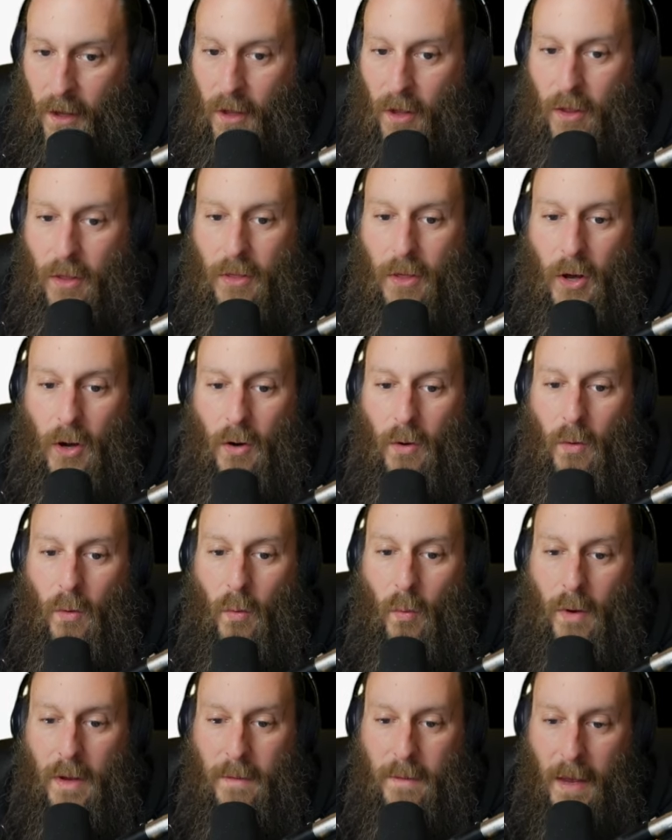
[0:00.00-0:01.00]
Though
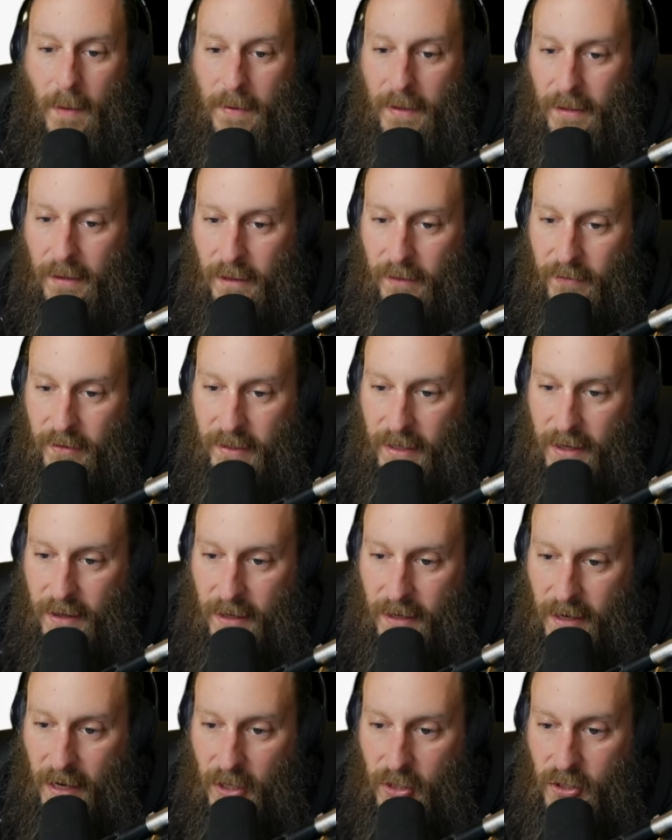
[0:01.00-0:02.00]
we may be living in the
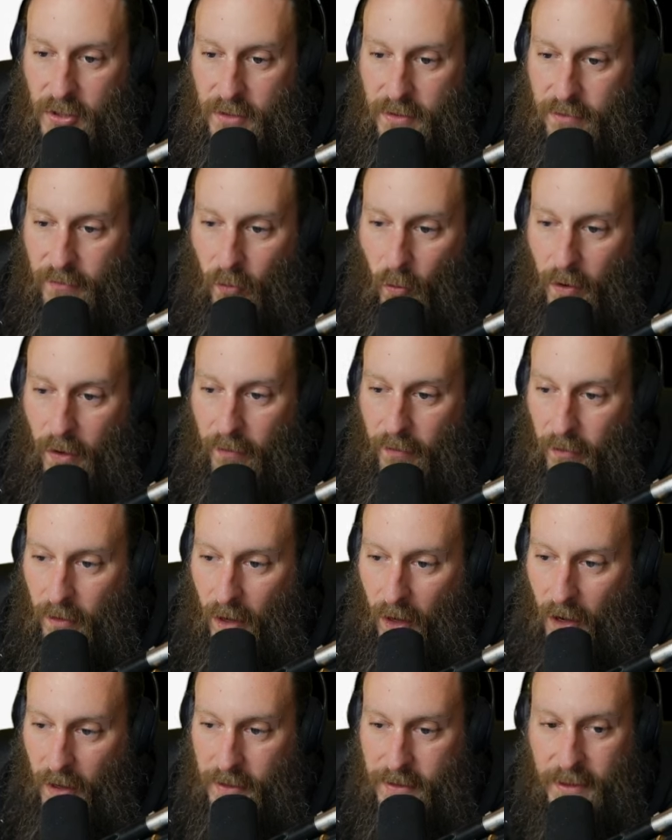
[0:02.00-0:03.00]
nations void of
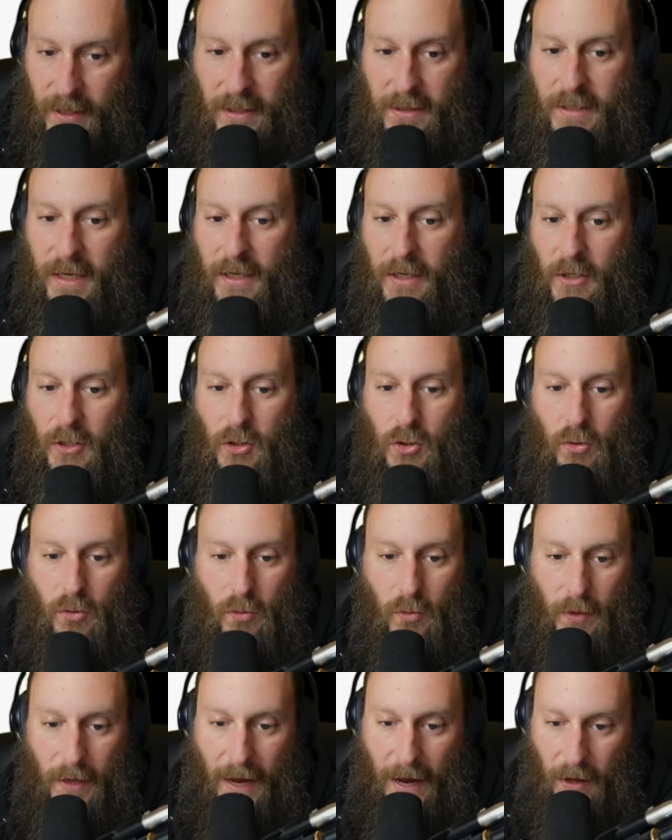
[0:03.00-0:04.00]
laws containing true
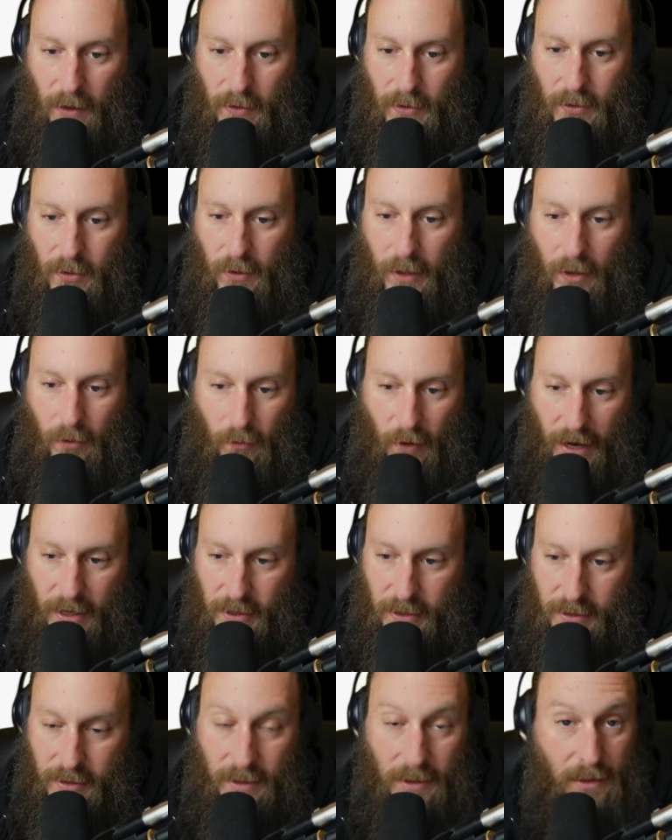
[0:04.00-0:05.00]
counsel and
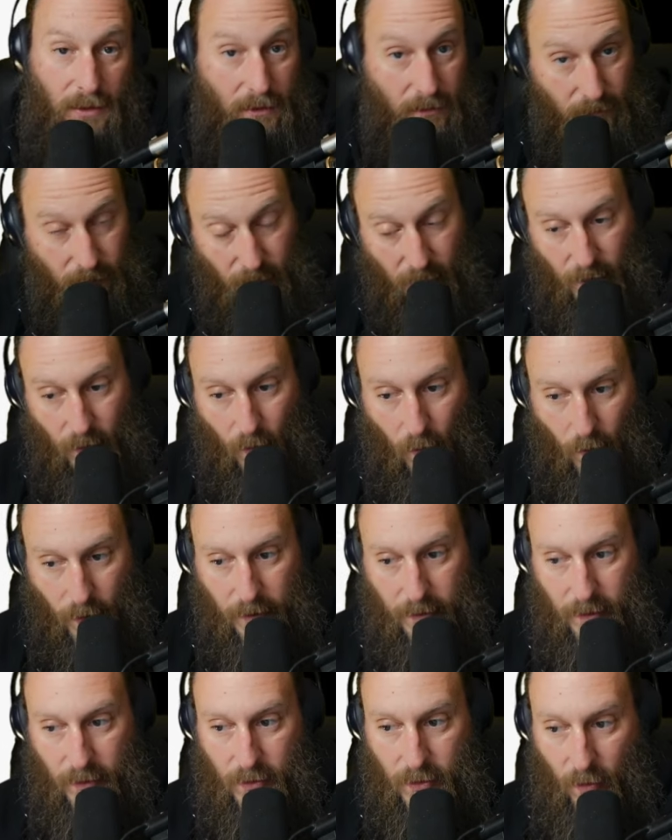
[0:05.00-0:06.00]
righteousness, according
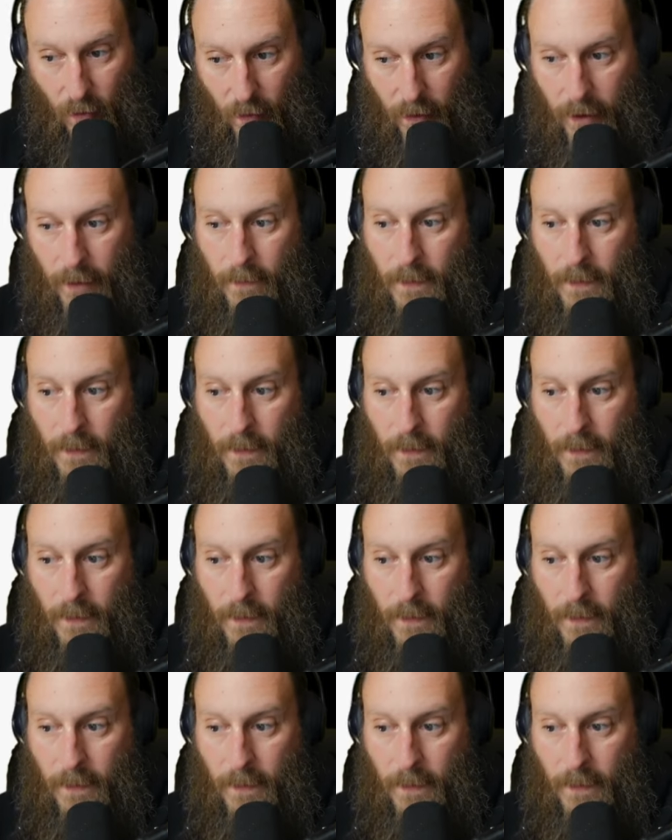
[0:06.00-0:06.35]
to the Torah,